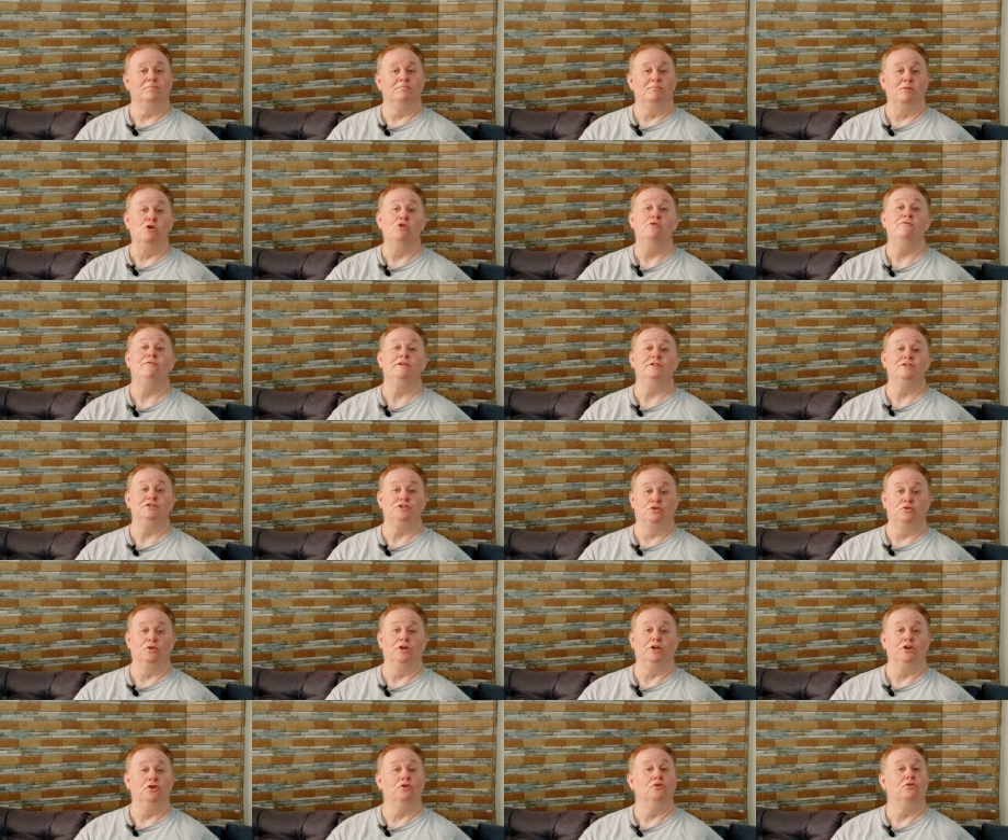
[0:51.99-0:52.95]
moving
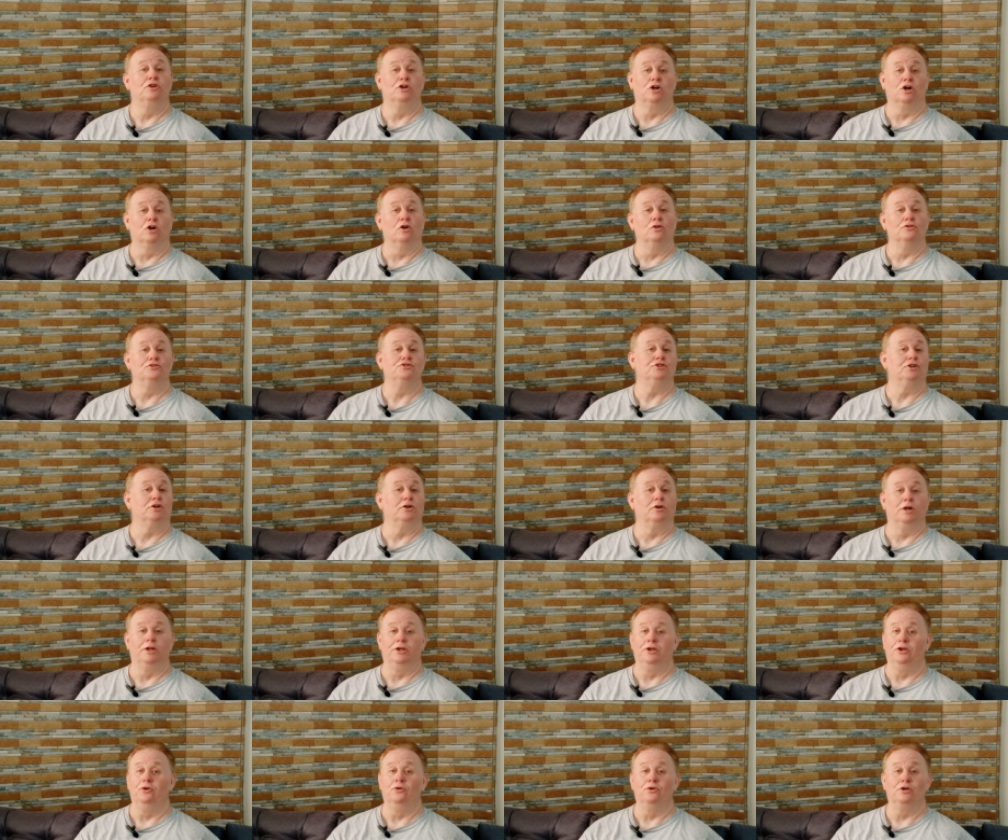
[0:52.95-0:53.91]
to a new
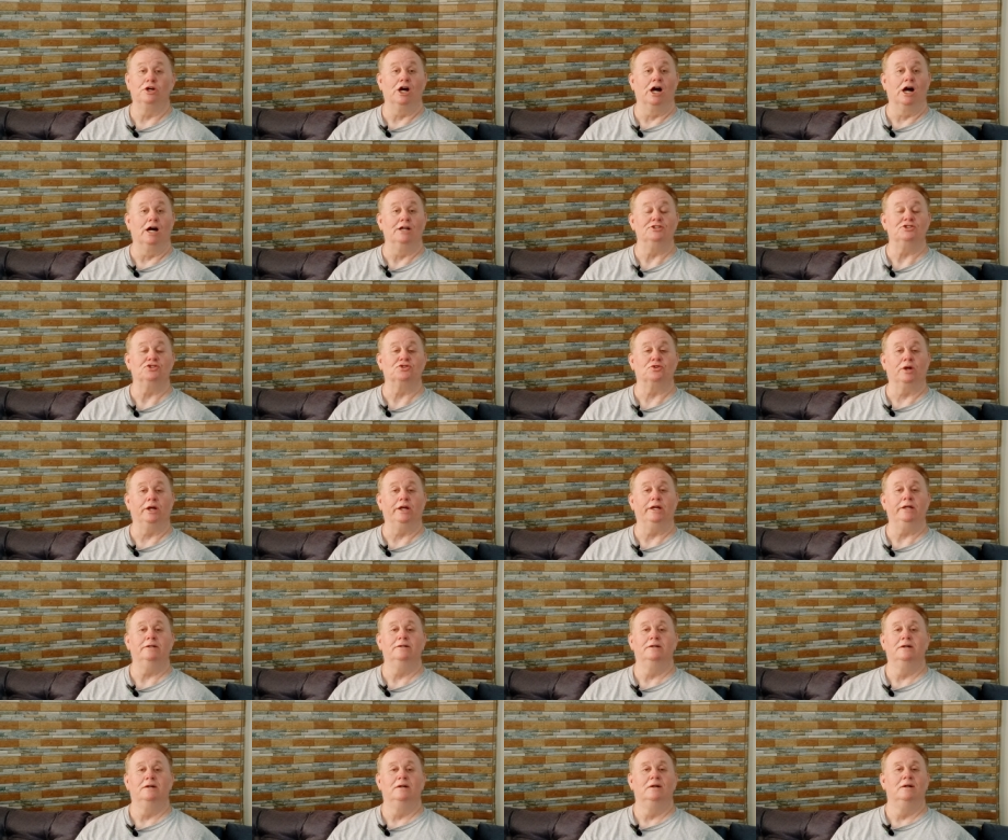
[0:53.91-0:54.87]
culture, a new
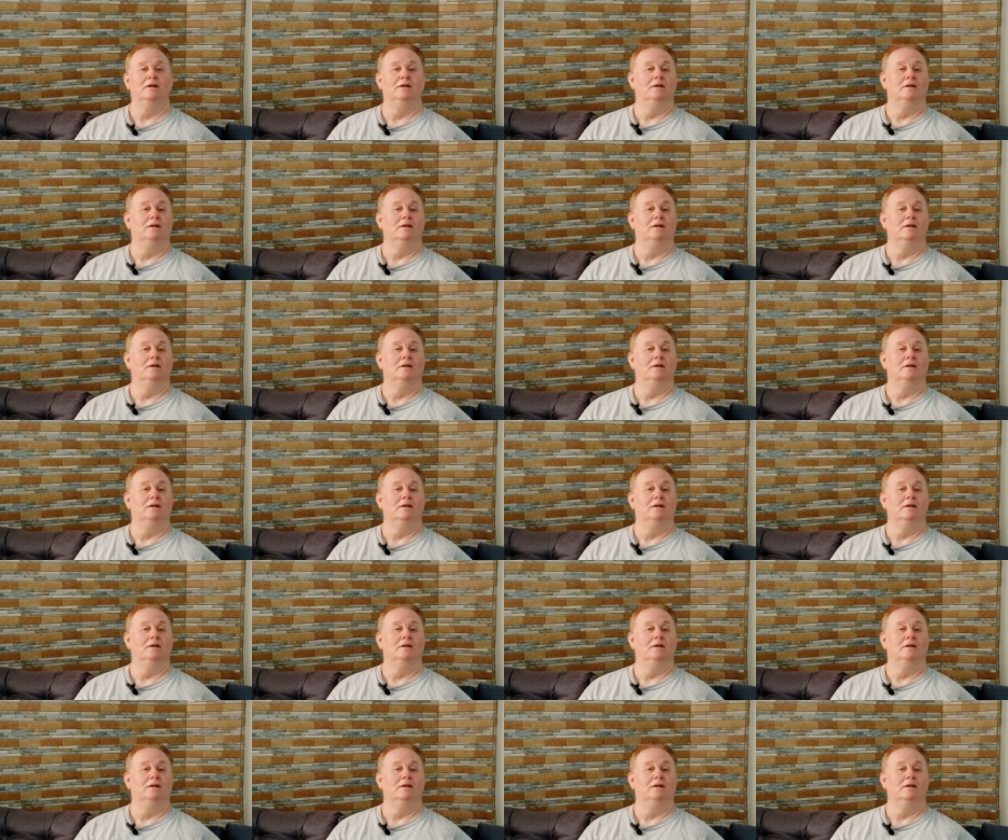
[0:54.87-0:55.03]
country,